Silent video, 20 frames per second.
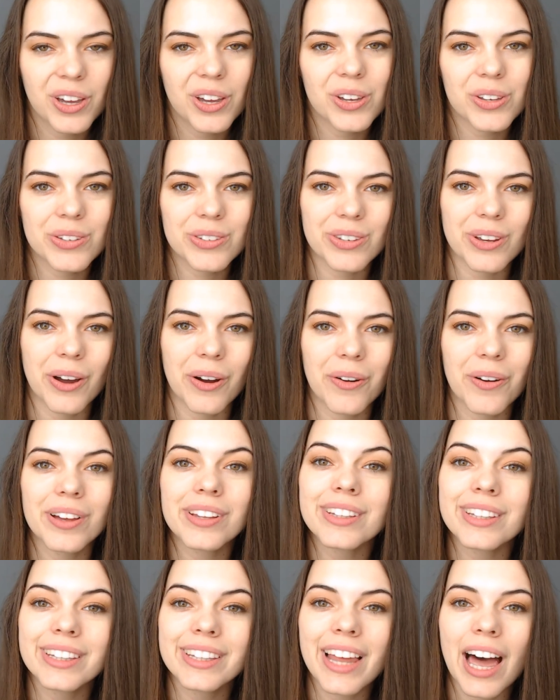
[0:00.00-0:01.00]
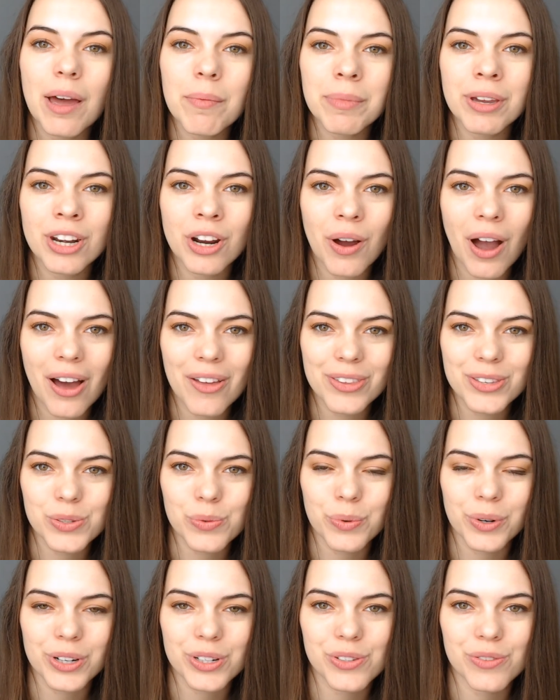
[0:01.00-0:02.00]
So let me know how this
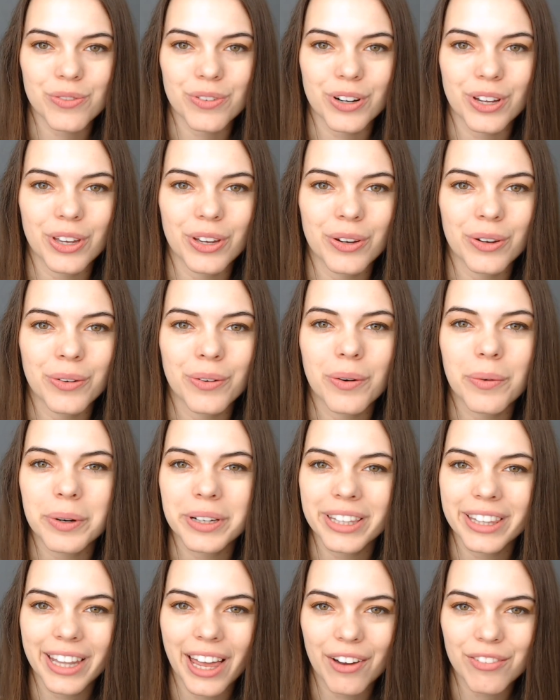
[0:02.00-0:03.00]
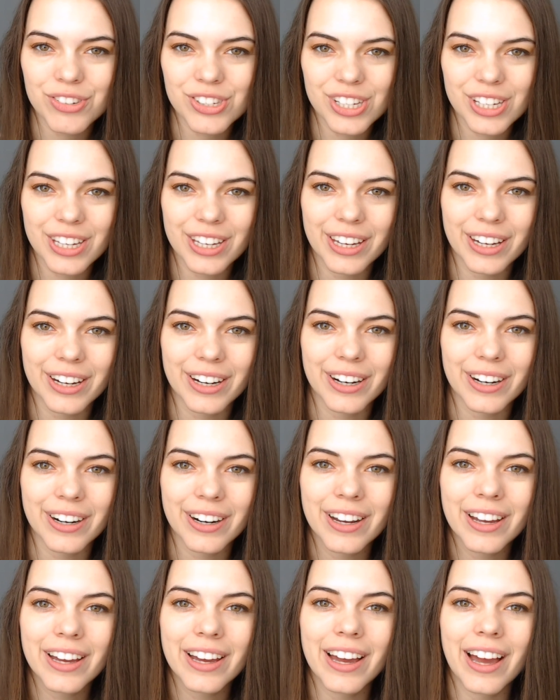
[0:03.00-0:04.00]
works for you. Would love to hear.
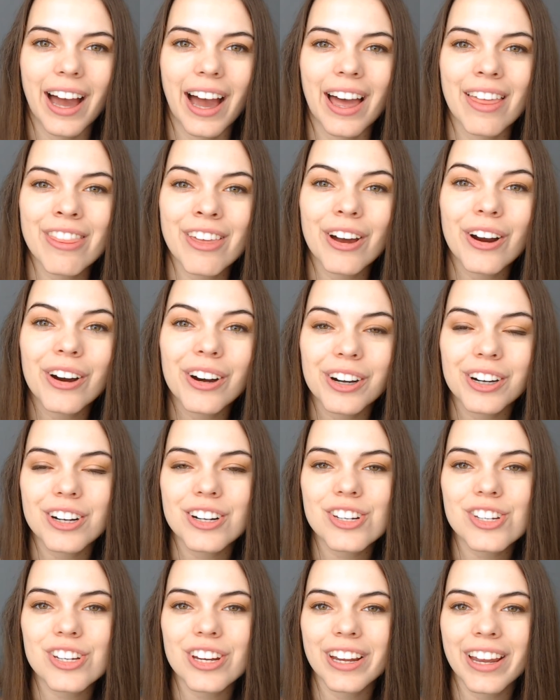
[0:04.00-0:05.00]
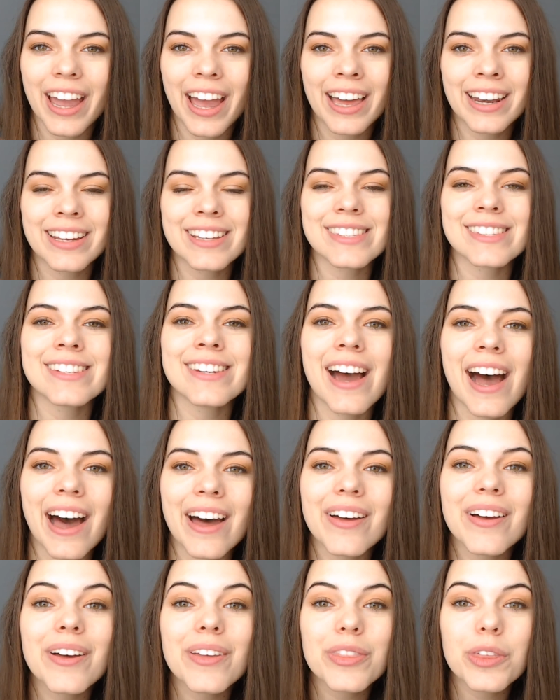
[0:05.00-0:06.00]
The urge, again, is
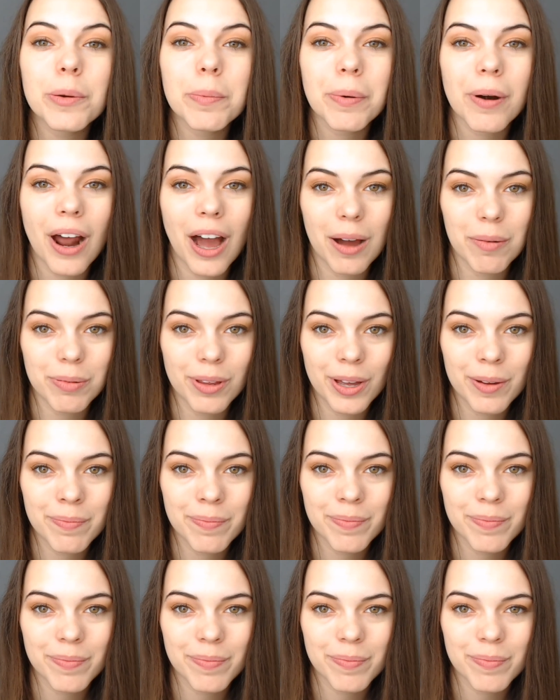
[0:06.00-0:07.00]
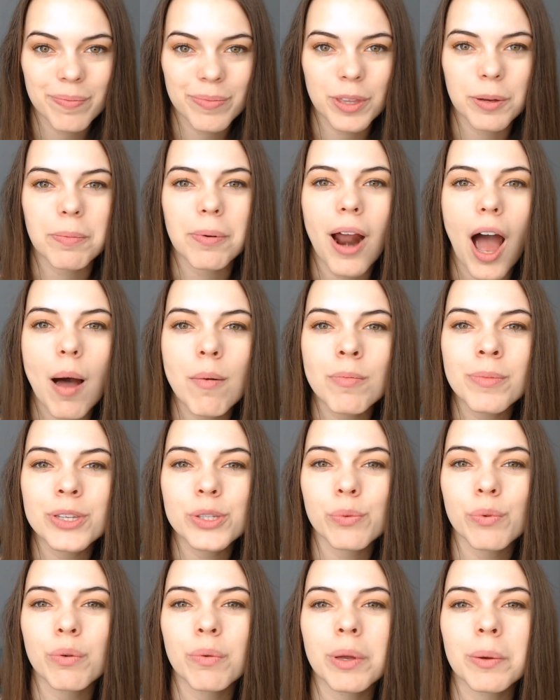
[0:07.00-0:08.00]
not the problem. The problem is
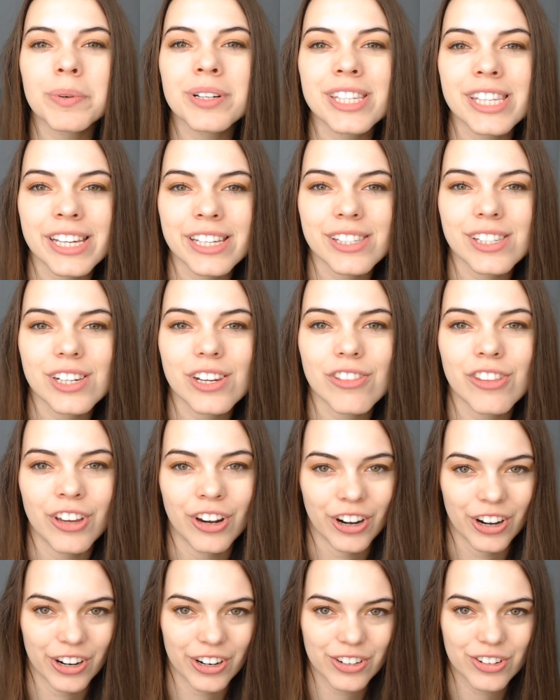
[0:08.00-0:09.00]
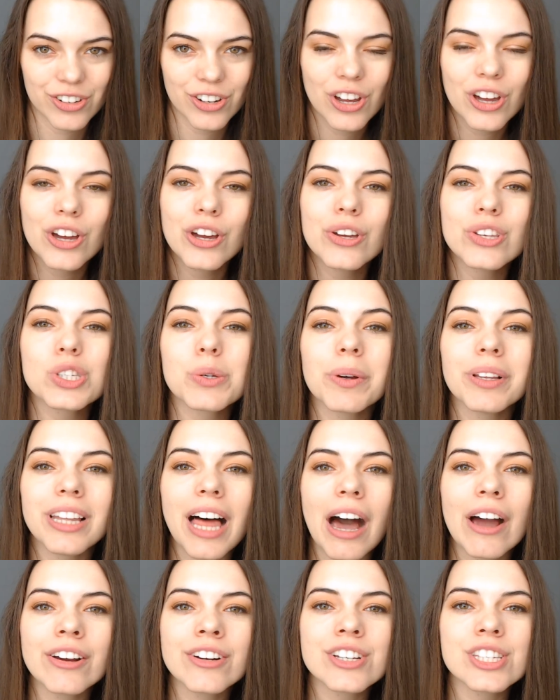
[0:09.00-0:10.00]
when we resist the urge. So
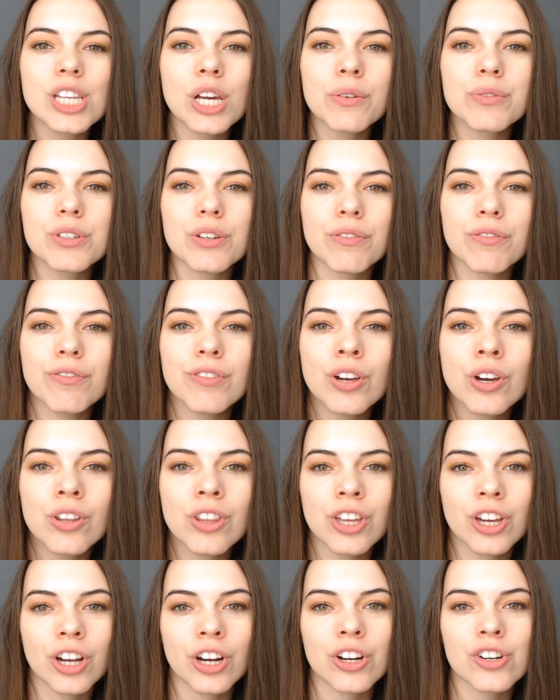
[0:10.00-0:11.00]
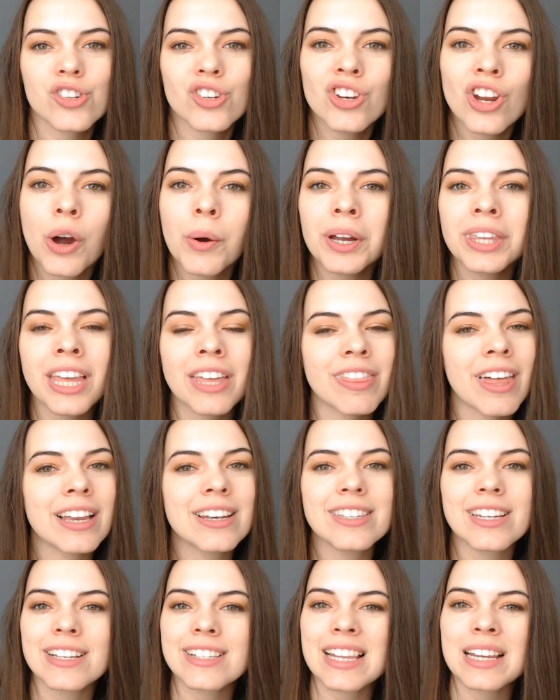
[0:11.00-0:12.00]
allow yourself to feel the urge, knowing that that
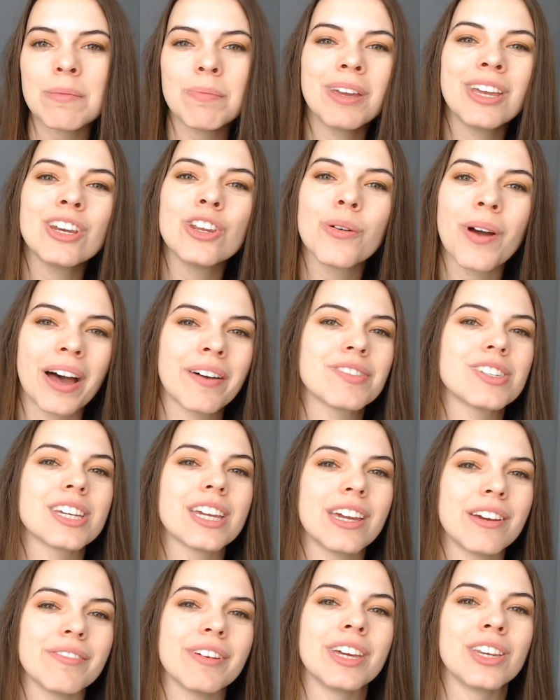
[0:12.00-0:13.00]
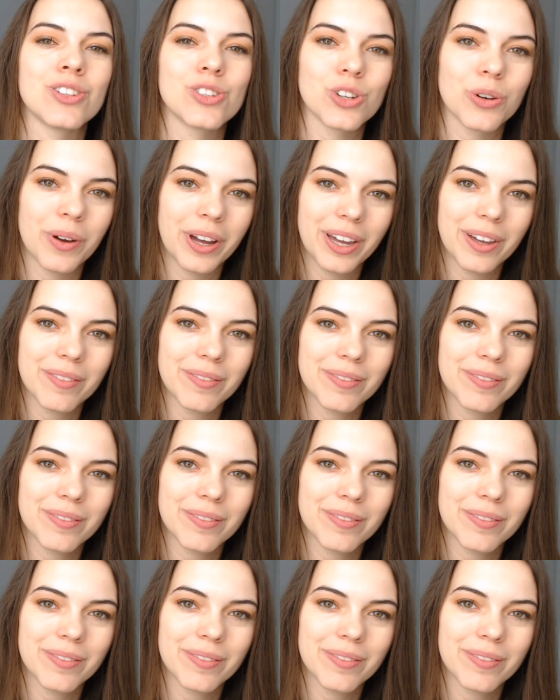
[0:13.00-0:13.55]
doesn't mean you have to give into it.